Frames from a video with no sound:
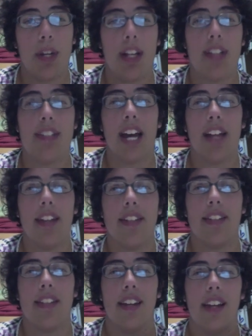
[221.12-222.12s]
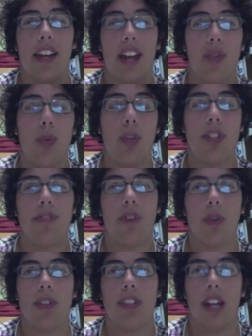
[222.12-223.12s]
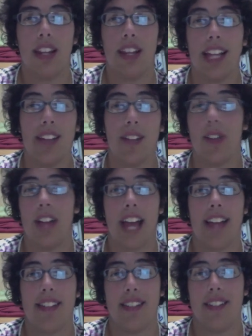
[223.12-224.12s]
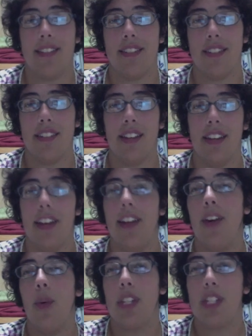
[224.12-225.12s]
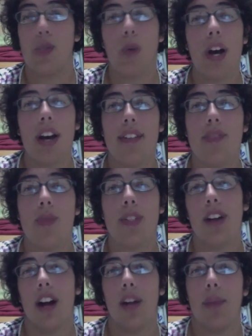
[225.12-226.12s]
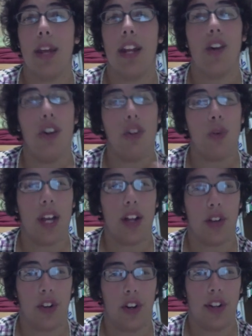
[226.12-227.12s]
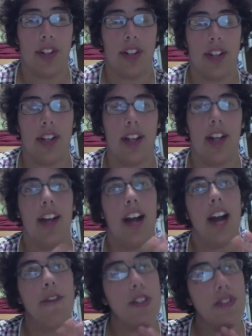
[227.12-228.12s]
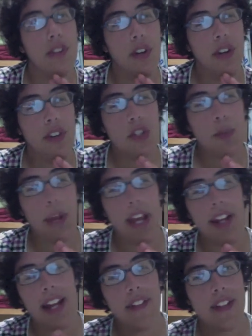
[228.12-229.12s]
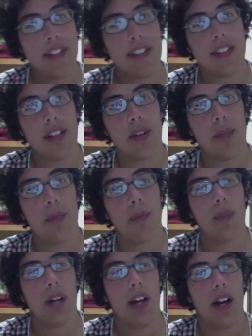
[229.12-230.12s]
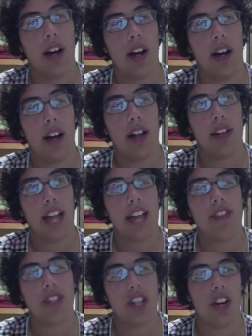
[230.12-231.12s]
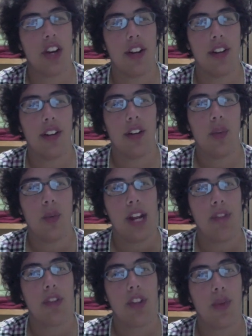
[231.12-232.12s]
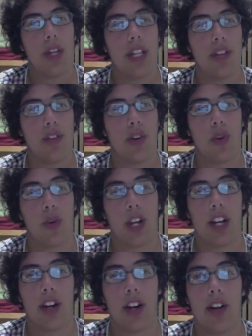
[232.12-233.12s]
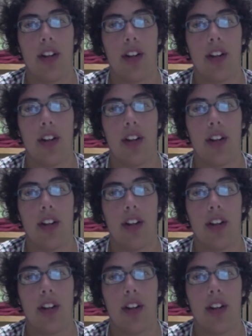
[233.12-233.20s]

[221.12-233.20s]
silent, everyone's phones sounded like little claxons. What this was, was an automated earthquake alert. I first learned Japan had this system uh, last year, right after the 311 earthquake occurred.